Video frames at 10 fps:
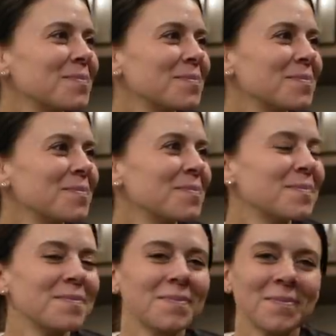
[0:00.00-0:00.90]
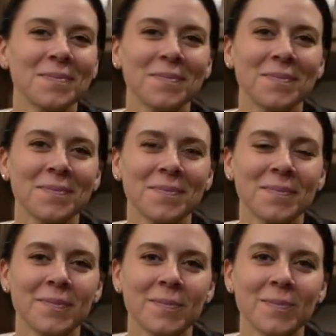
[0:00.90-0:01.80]

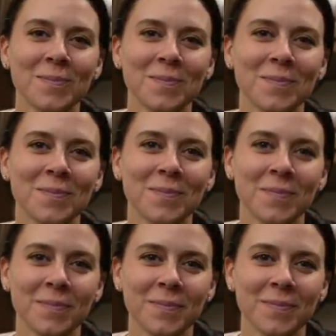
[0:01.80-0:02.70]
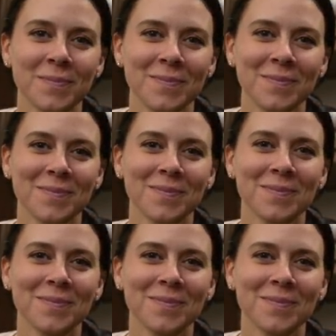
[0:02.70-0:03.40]
[no speech]